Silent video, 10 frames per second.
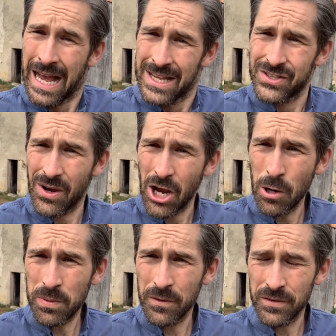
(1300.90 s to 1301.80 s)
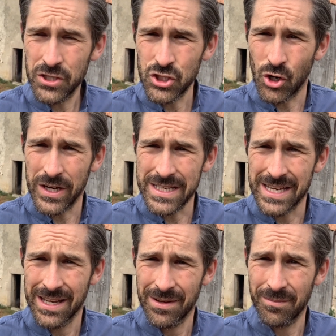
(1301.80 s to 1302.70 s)
So I hope you've enjoyed
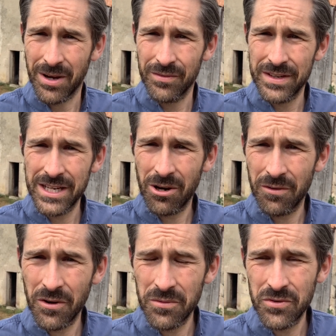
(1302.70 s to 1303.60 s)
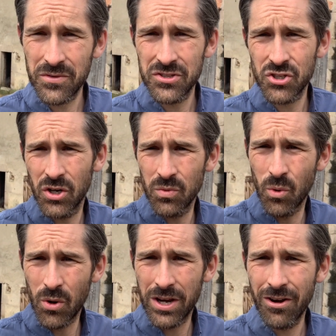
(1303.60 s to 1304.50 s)
my video. I hope you enjoyed
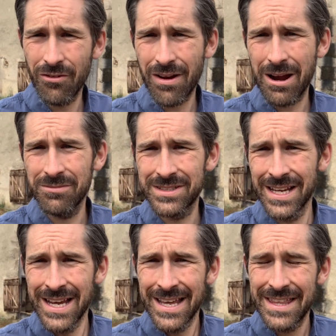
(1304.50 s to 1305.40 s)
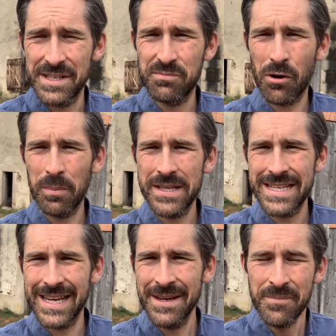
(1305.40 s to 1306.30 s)
walking around this
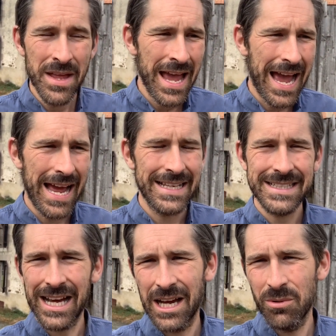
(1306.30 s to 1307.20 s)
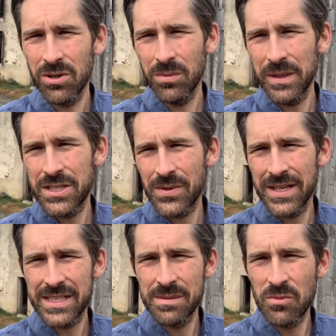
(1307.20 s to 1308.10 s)
property, and I will be
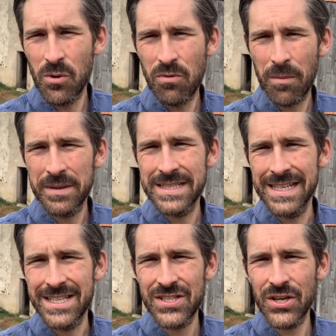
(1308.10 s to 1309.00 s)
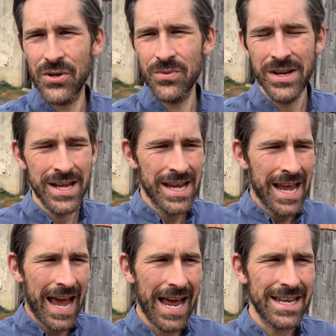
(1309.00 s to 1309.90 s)
doing some more properties soon,
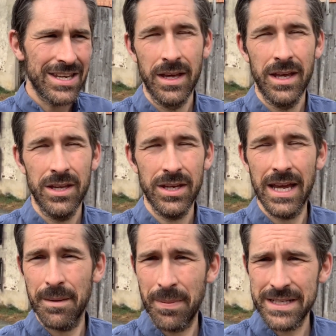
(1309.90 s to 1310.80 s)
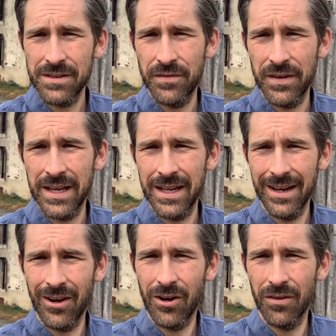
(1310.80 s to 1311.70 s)
and you can get a better feel
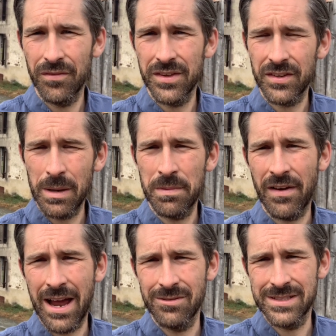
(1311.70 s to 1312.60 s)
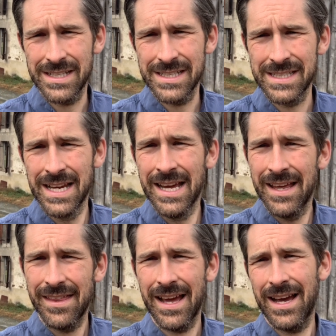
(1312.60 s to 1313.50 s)
of the type of houses
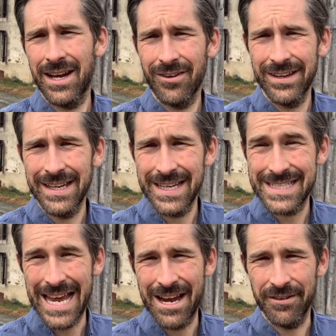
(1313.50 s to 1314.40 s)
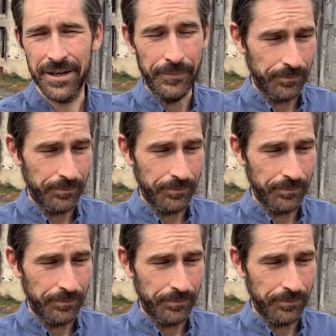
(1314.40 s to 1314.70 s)
that are in this area.